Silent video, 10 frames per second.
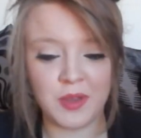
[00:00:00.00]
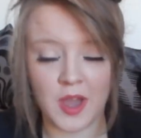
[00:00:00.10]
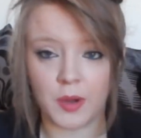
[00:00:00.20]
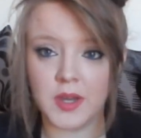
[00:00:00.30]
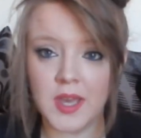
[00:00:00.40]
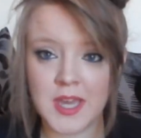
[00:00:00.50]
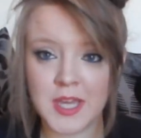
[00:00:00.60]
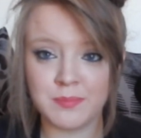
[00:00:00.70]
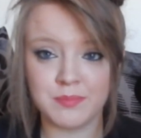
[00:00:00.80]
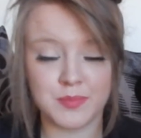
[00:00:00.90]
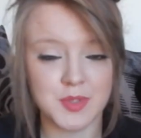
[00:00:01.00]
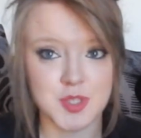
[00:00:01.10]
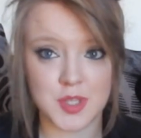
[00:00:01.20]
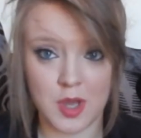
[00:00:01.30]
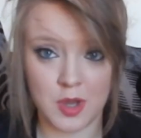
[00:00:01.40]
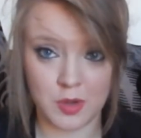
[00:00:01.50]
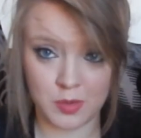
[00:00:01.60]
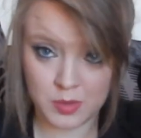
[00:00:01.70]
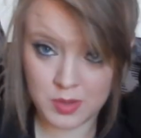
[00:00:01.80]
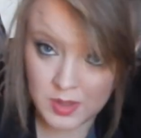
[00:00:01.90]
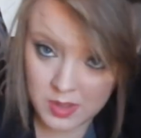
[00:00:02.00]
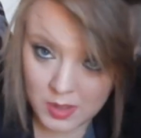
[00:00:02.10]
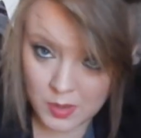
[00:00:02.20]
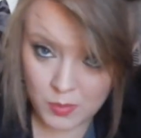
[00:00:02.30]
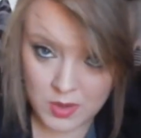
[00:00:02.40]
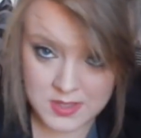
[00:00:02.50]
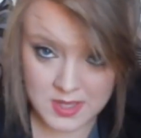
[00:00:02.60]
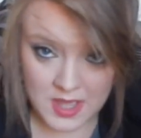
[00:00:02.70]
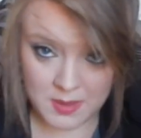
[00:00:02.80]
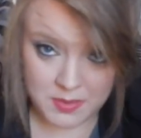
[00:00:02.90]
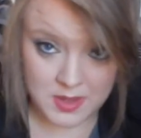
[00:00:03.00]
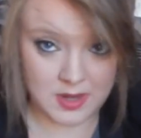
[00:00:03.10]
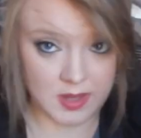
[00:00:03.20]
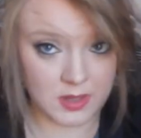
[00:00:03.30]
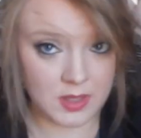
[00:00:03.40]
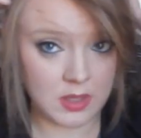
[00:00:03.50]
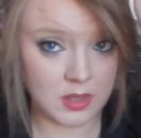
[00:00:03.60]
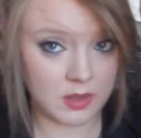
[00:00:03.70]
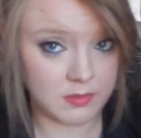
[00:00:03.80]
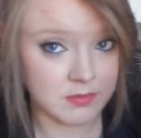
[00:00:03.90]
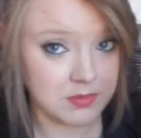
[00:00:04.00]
we go. So what is happening here?